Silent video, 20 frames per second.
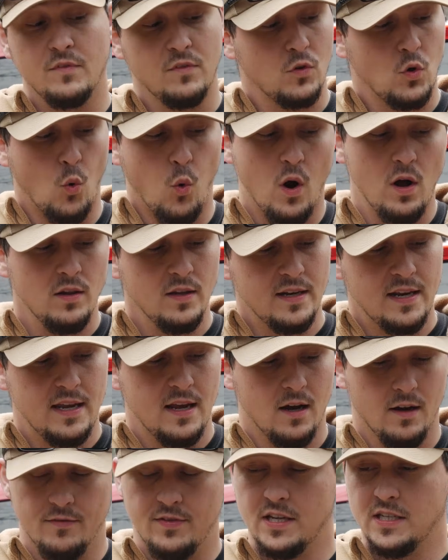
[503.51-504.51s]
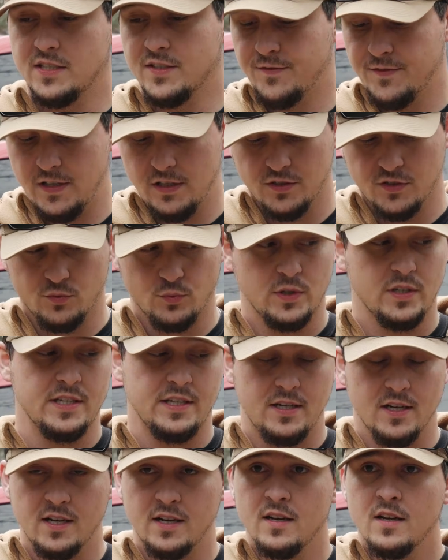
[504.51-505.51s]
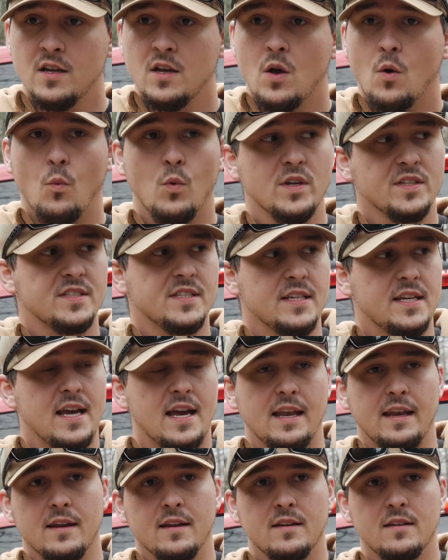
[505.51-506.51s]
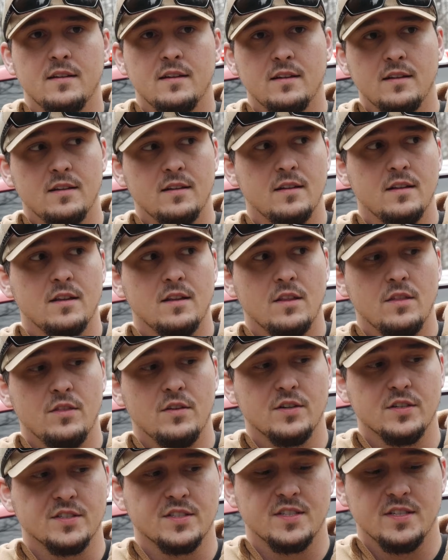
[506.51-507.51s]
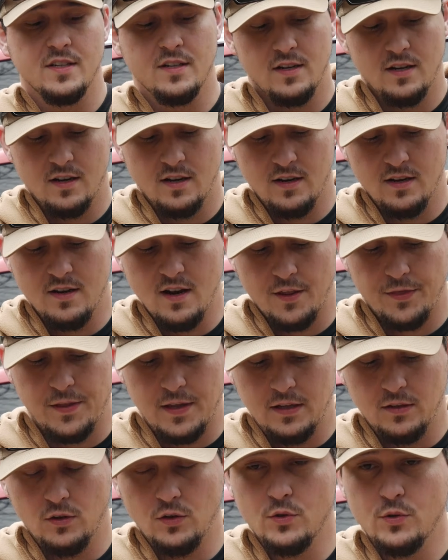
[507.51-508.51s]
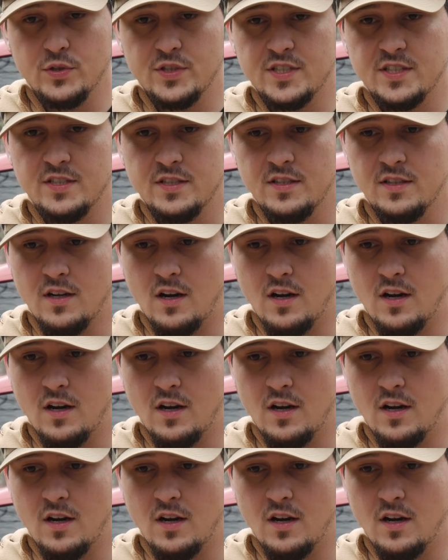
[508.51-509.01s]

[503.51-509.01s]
Quality of this feels really good. Once again, there's nothing loose